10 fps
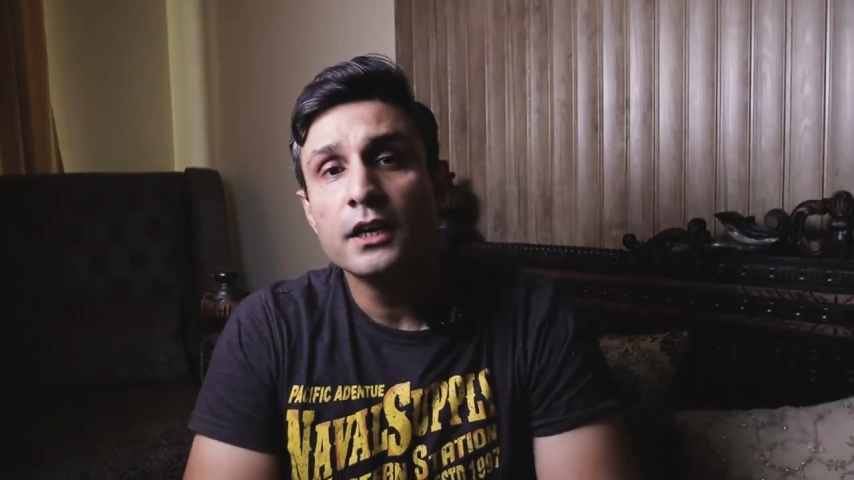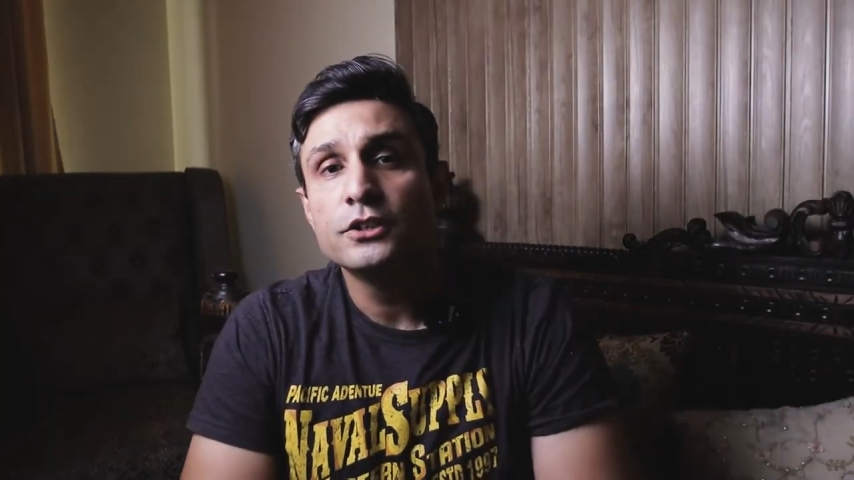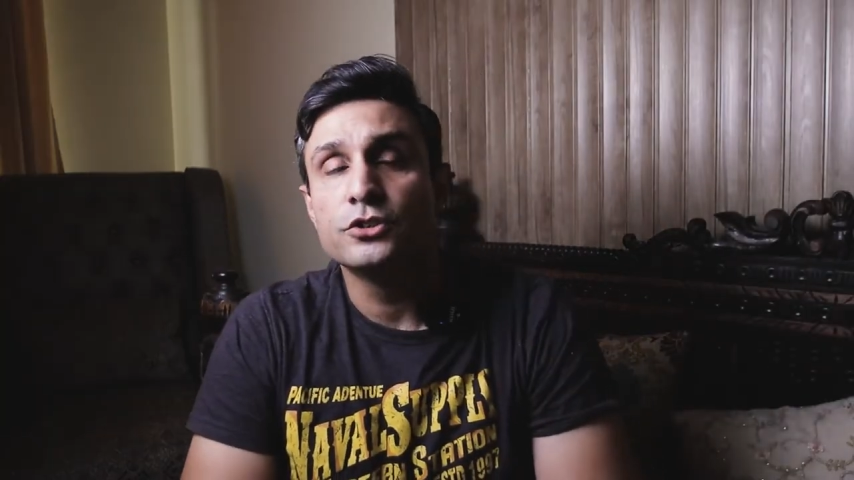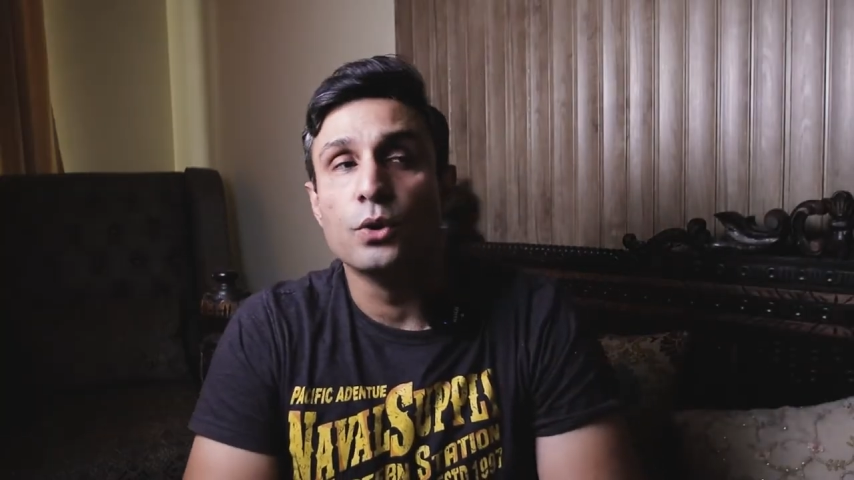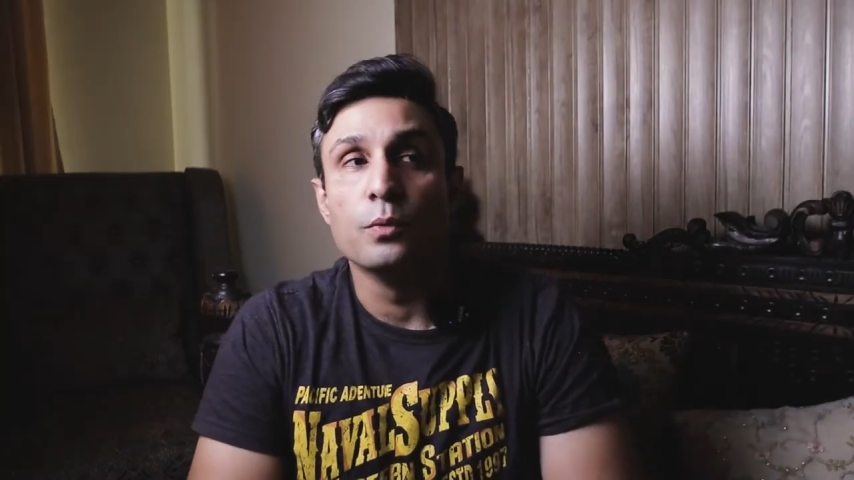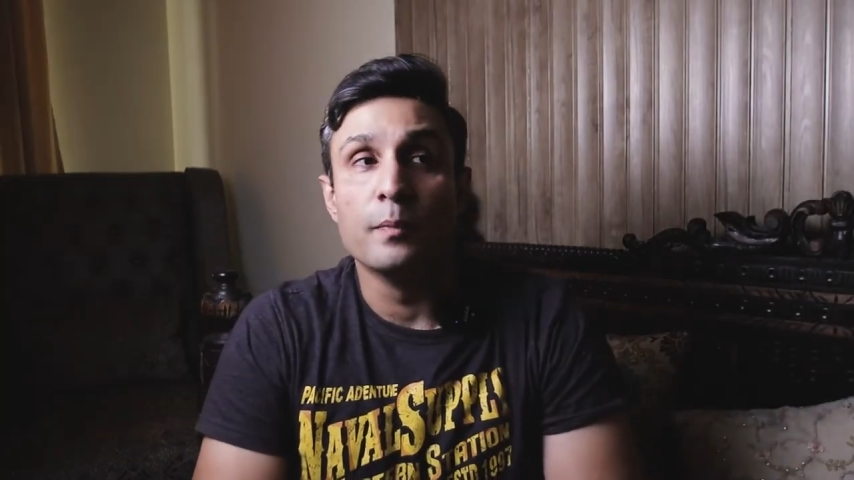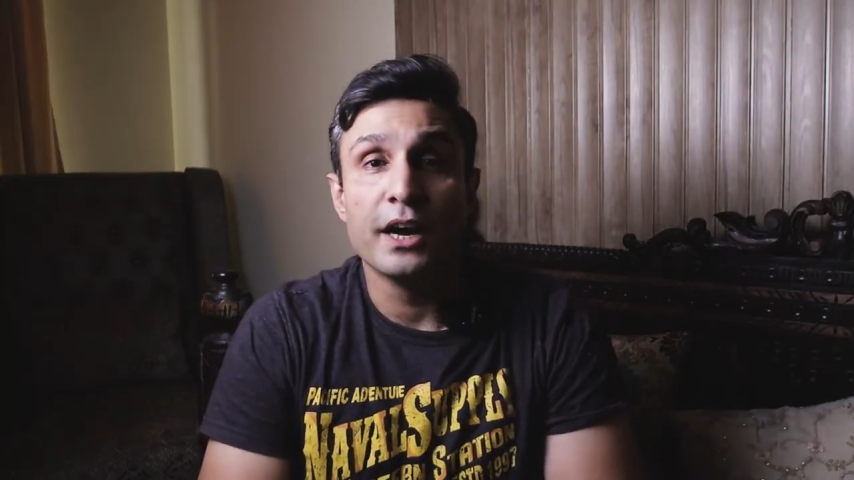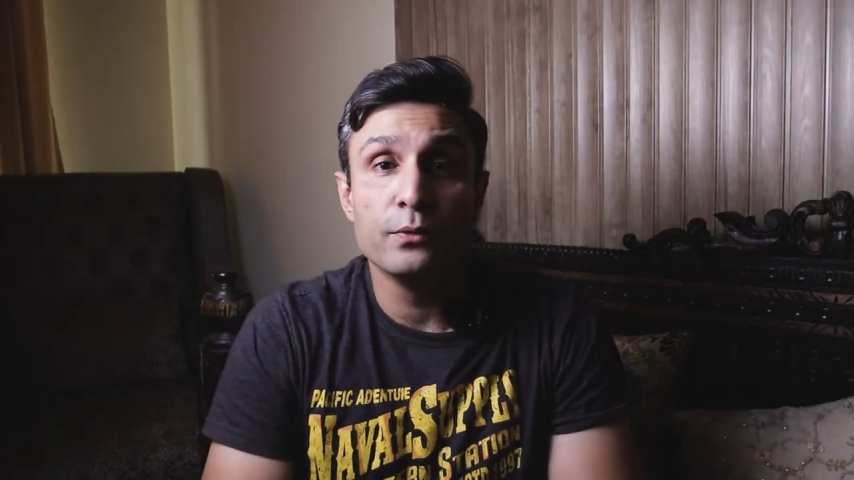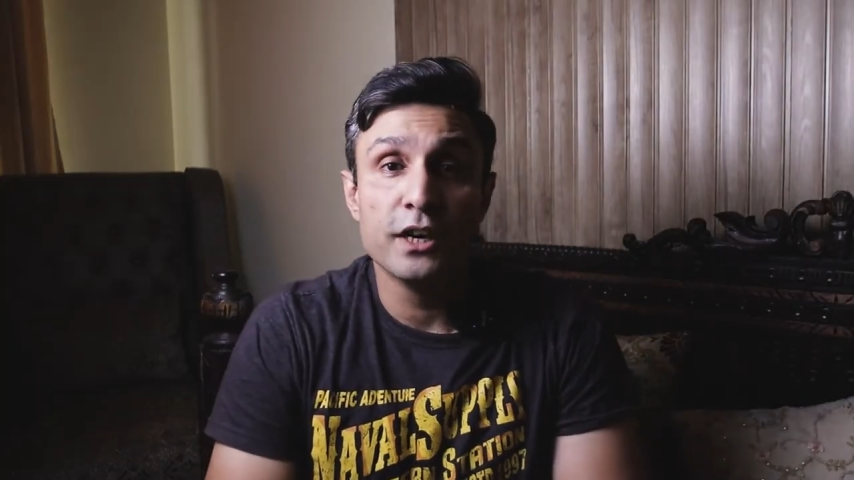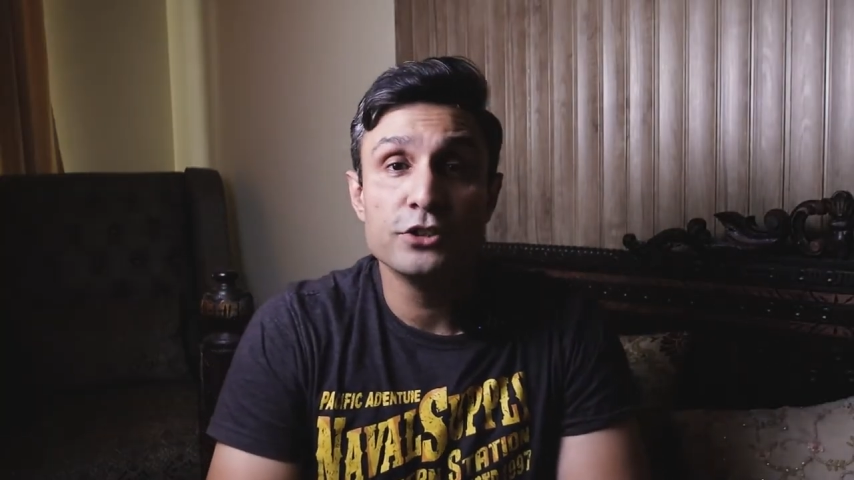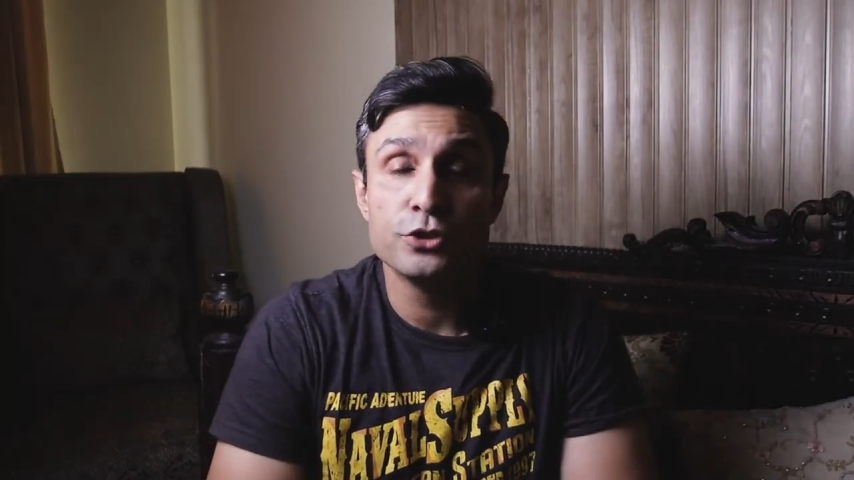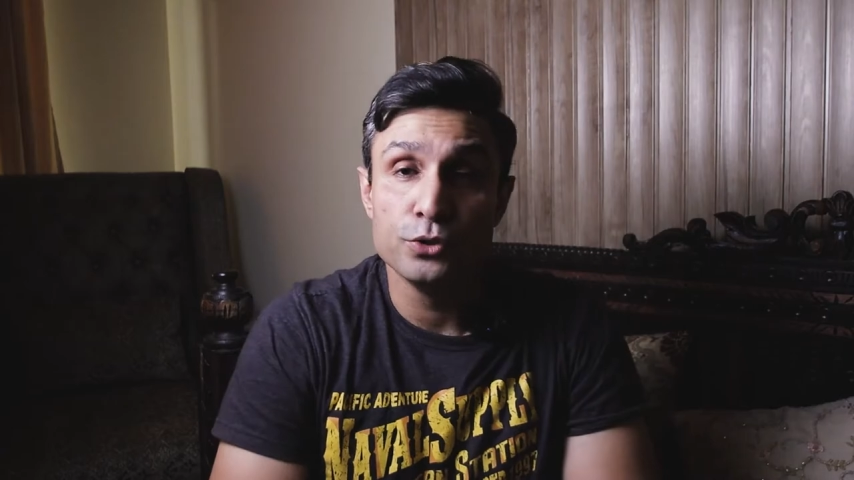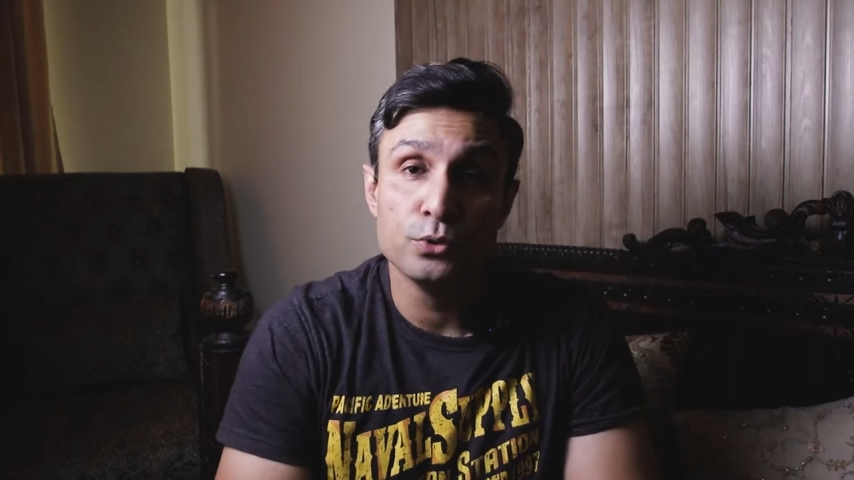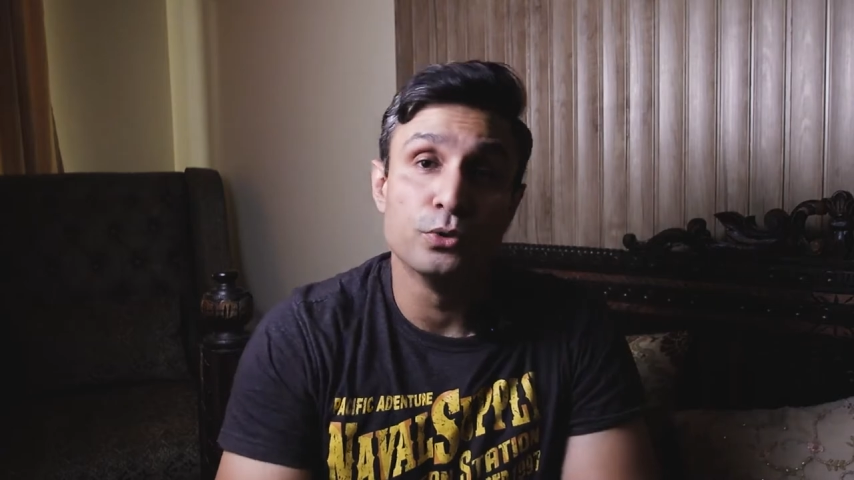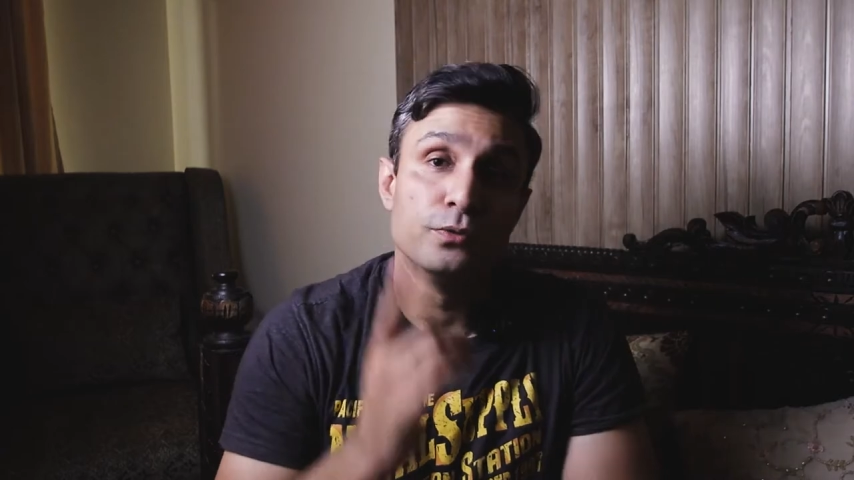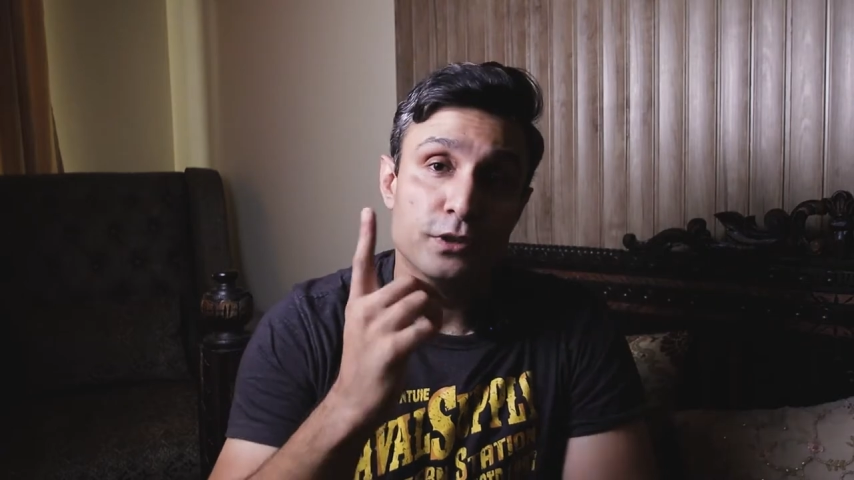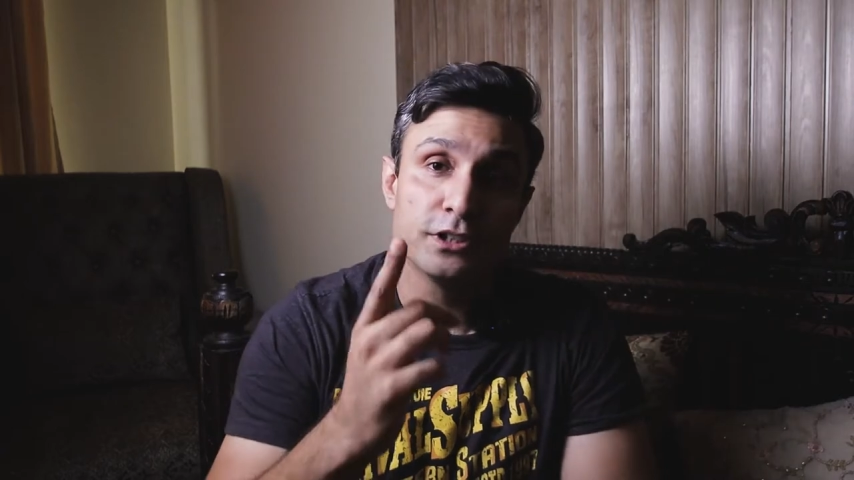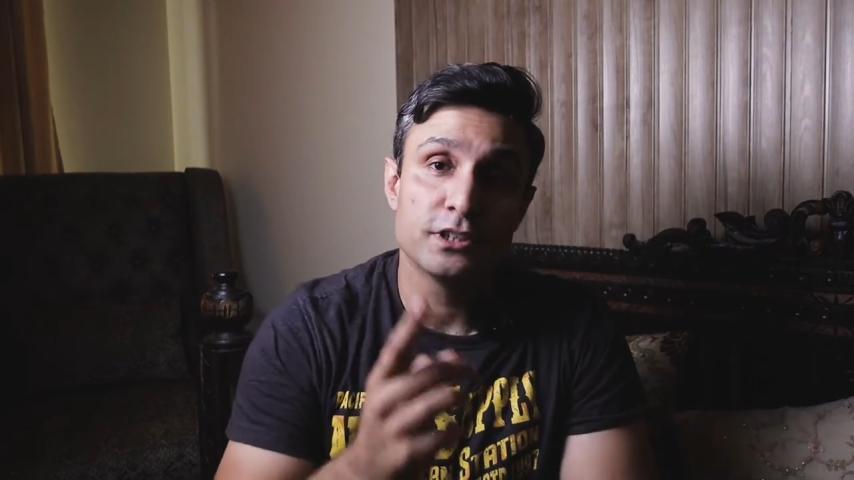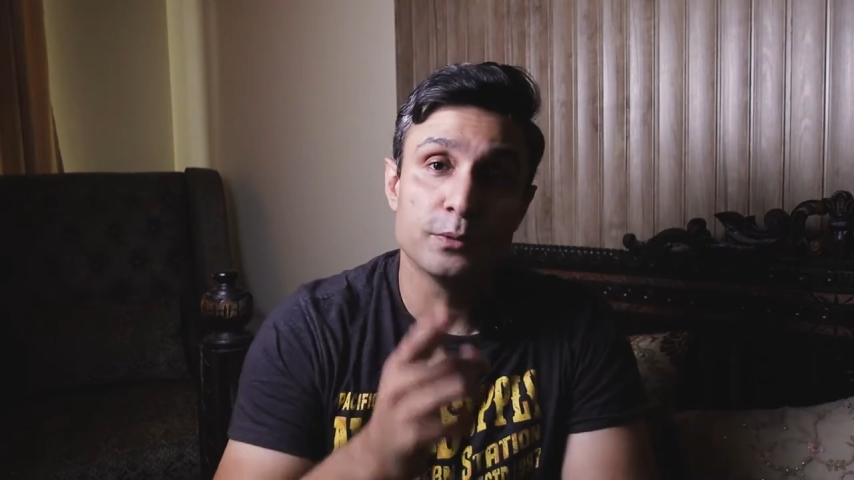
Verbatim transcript: So my advice to you, the first